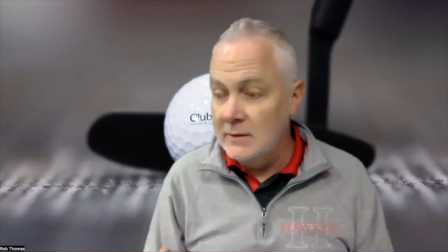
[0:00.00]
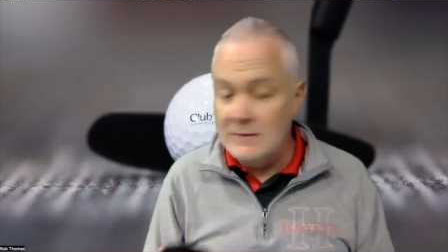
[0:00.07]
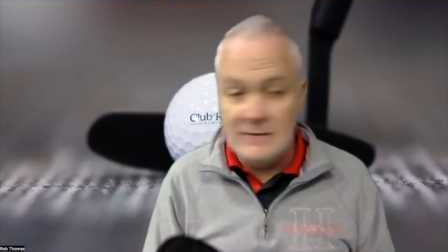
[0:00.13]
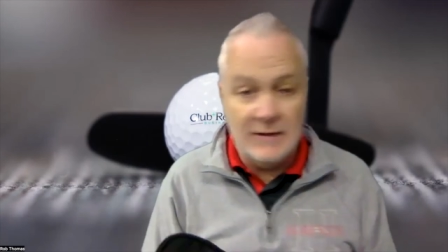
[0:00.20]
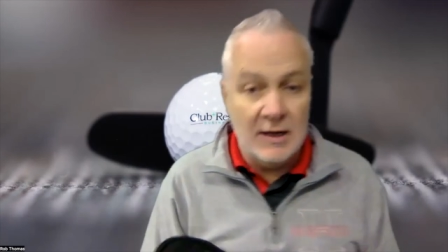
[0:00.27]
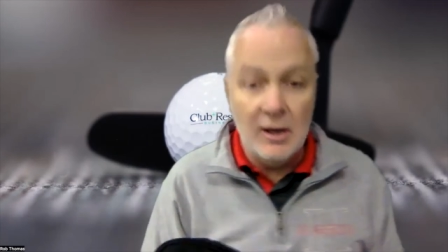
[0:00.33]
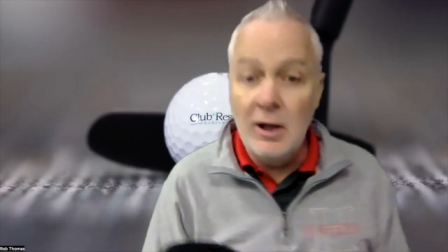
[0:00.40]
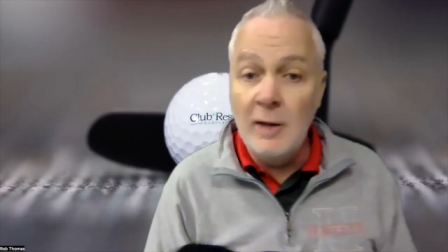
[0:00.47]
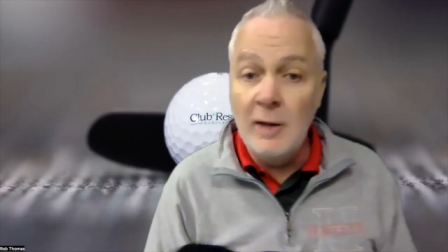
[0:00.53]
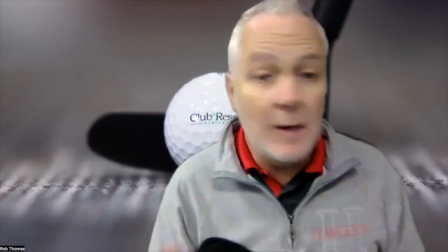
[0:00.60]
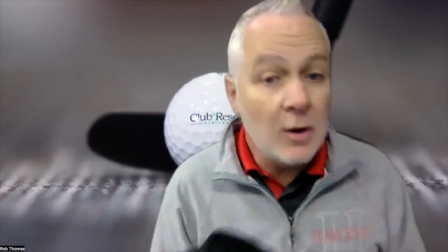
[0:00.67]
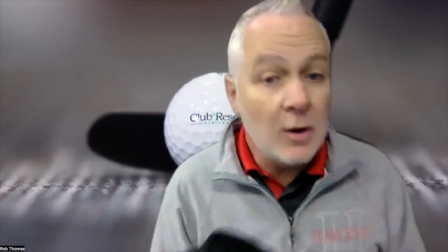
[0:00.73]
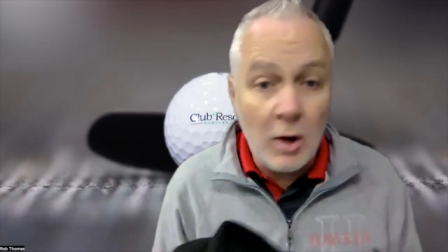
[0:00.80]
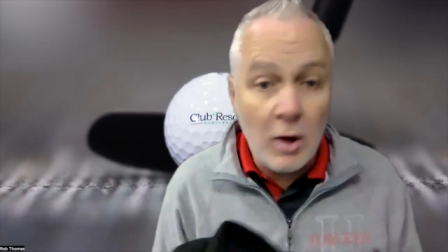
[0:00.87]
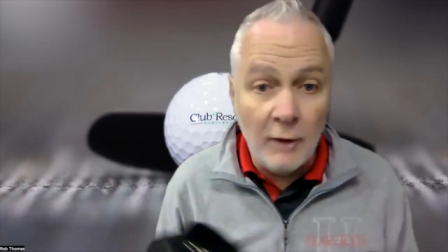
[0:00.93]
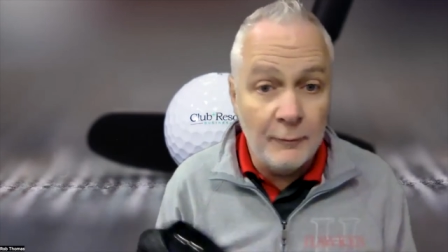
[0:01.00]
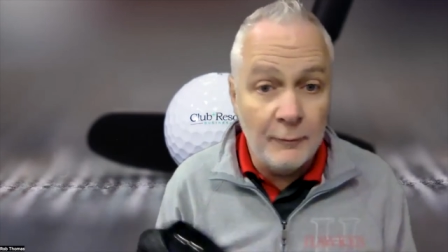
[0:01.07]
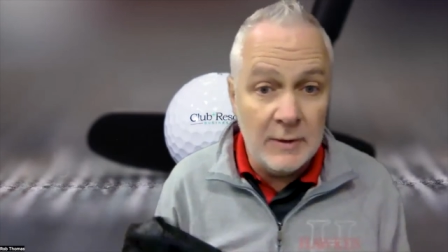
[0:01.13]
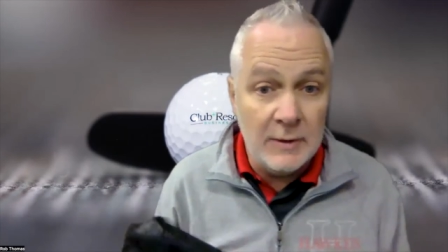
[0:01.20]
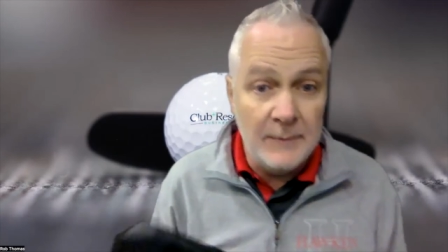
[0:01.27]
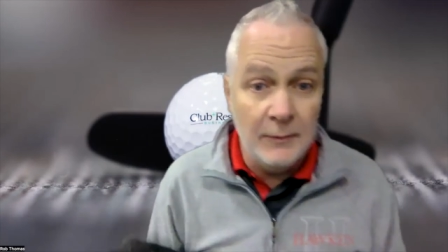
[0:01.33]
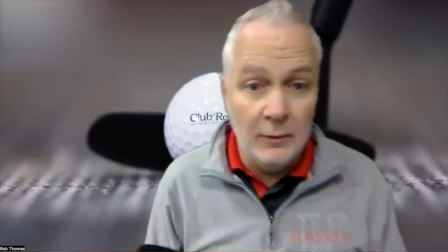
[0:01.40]
It's not all about
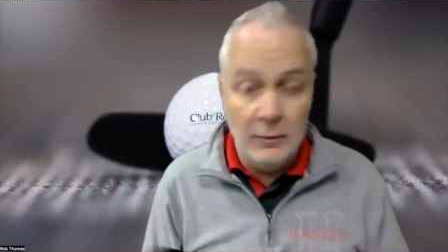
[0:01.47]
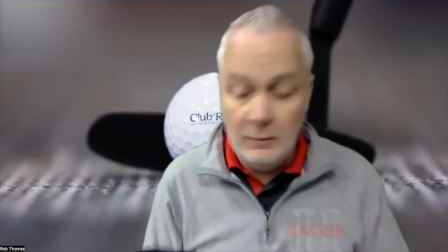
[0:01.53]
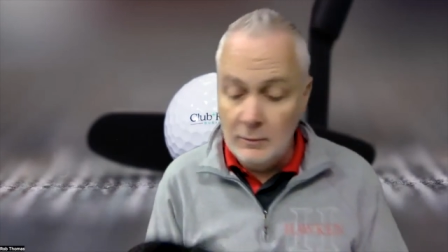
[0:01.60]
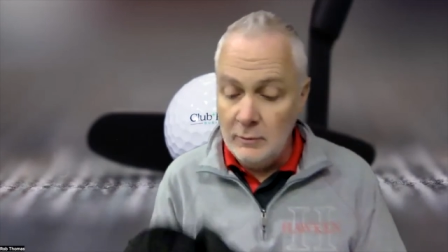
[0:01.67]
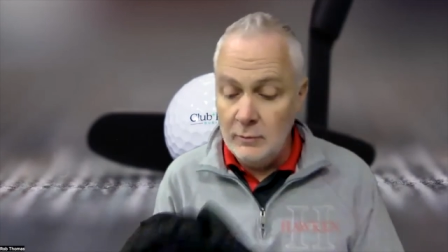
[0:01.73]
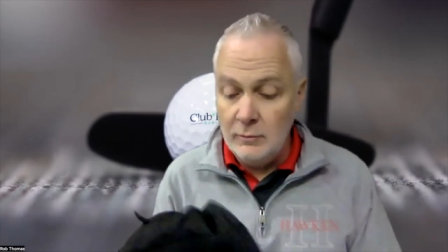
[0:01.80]
golf, people.